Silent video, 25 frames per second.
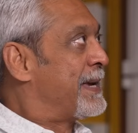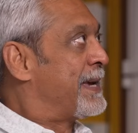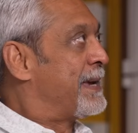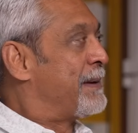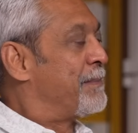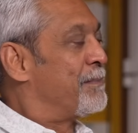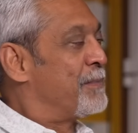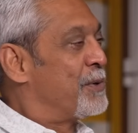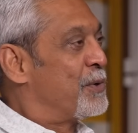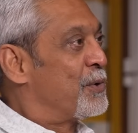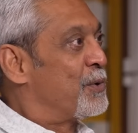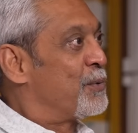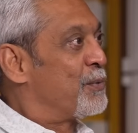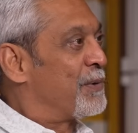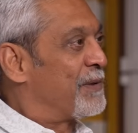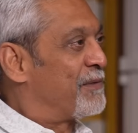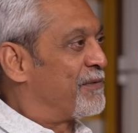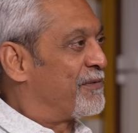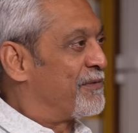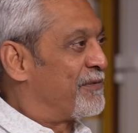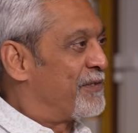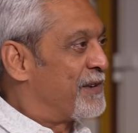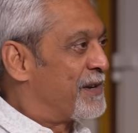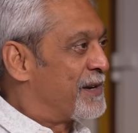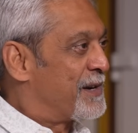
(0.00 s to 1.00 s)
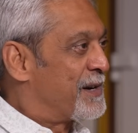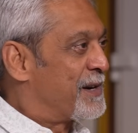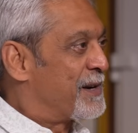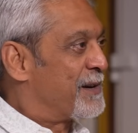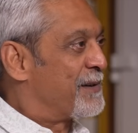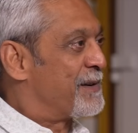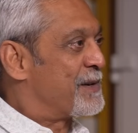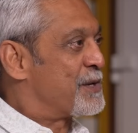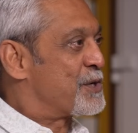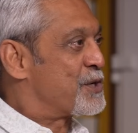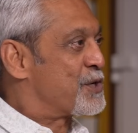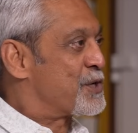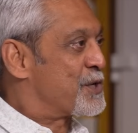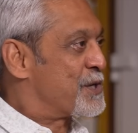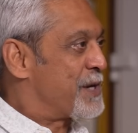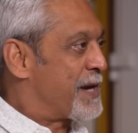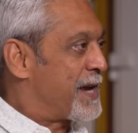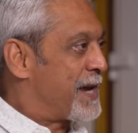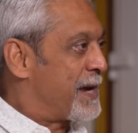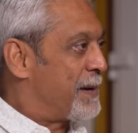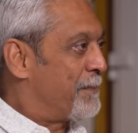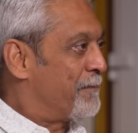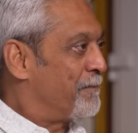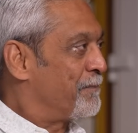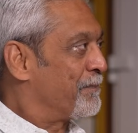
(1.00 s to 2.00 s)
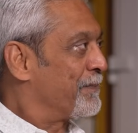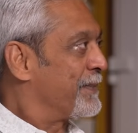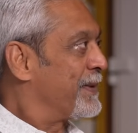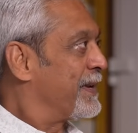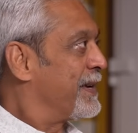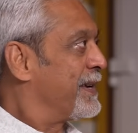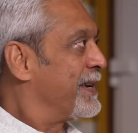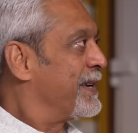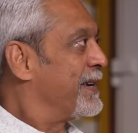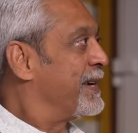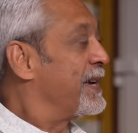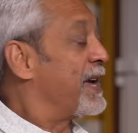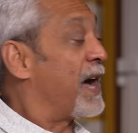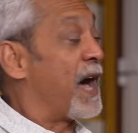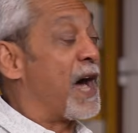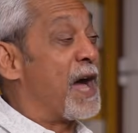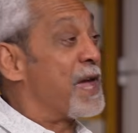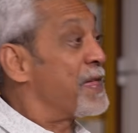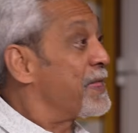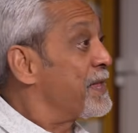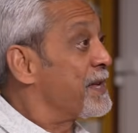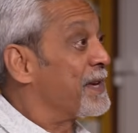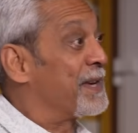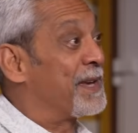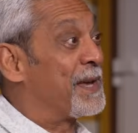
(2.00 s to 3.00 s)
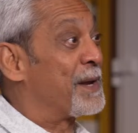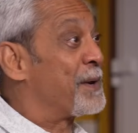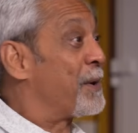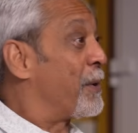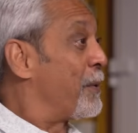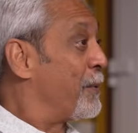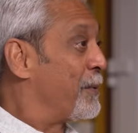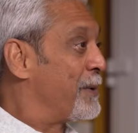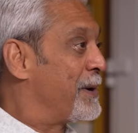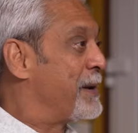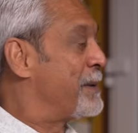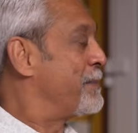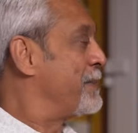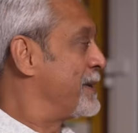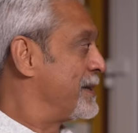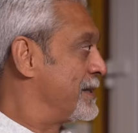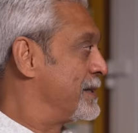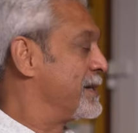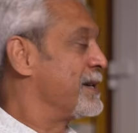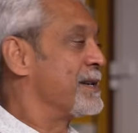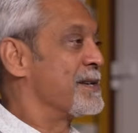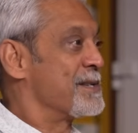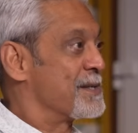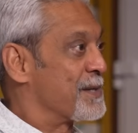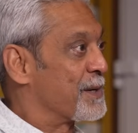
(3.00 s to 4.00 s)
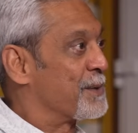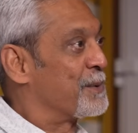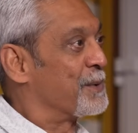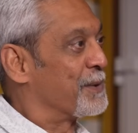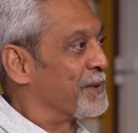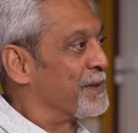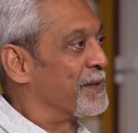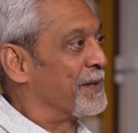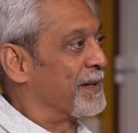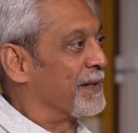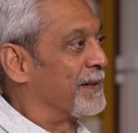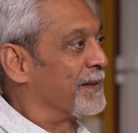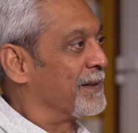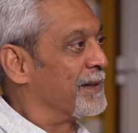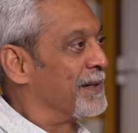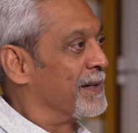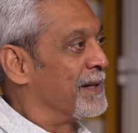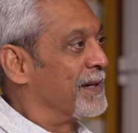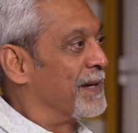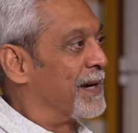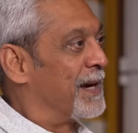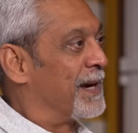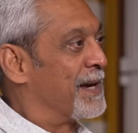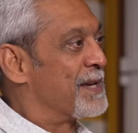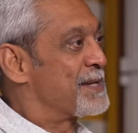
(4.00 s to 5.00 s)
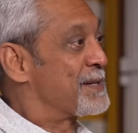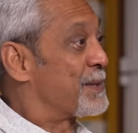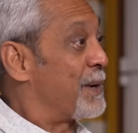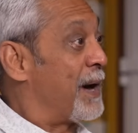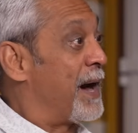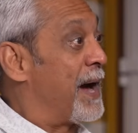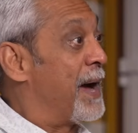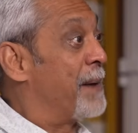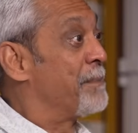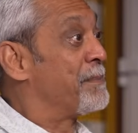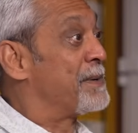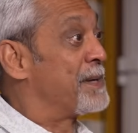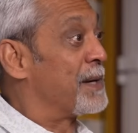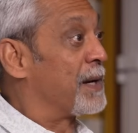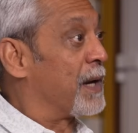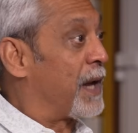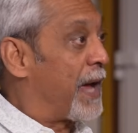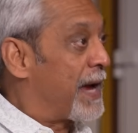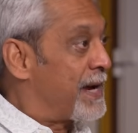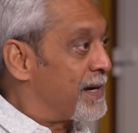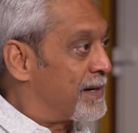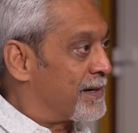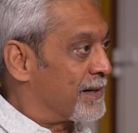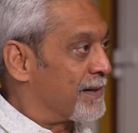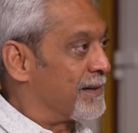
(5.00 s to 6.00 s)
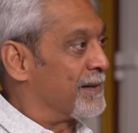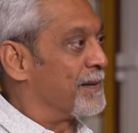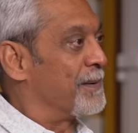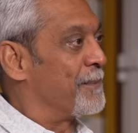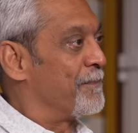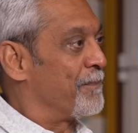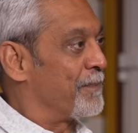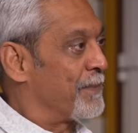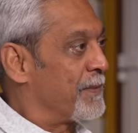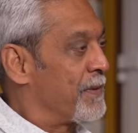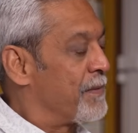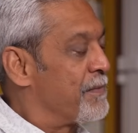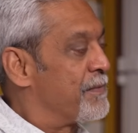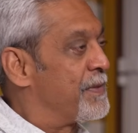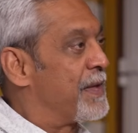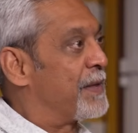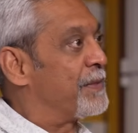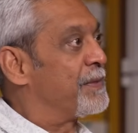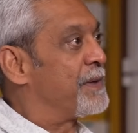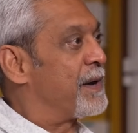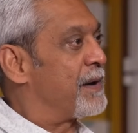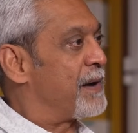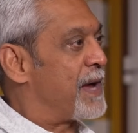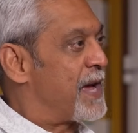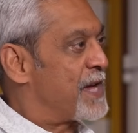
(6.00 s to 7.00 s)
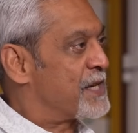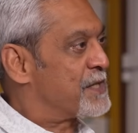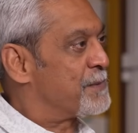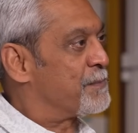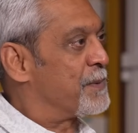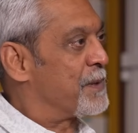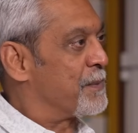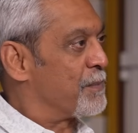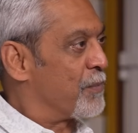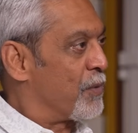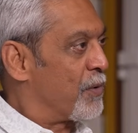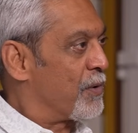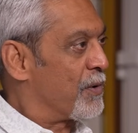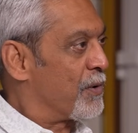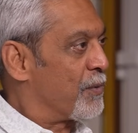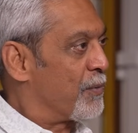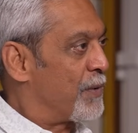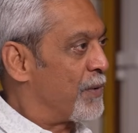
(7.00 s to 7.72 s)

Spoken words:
imbued with fear and shame, I think can only be seen as a good thing. So I'm delighted that there has been more